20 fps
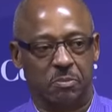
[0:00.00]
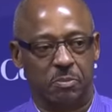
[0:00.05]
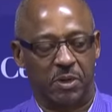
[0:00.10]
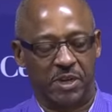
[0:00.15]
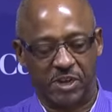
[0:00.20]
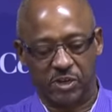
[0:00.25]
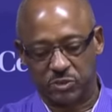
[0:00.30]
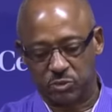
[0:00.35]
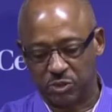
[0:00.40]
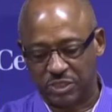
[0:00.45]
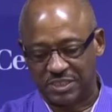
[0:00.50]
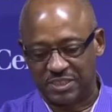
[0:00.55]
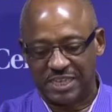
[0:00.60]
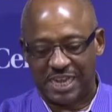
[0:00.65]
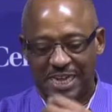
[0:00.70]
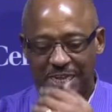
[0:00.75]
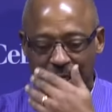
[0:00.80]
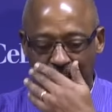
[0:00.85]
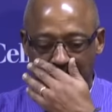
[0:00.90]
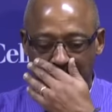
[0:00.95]
Players were
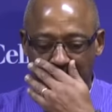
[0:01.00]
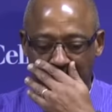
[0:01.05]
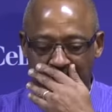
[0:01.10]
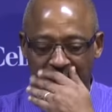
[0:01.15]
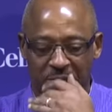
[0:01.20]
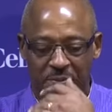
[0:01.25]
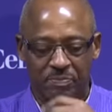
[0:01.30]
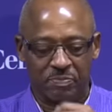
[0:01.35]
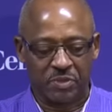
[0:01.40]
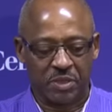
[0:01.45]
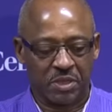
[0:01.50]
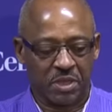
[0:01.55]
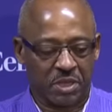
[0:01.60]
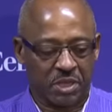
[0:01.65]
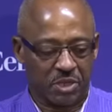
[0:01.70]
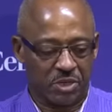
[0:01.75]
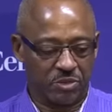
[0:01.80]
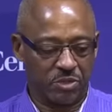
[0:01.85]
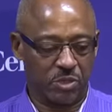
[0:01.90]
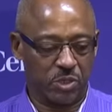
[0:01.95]
excited to hear
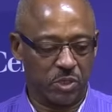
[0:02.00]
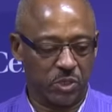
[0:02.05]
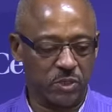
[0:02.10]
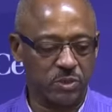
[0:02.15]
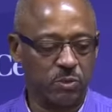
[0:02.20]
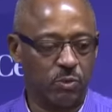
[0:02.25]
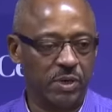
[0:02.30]
the news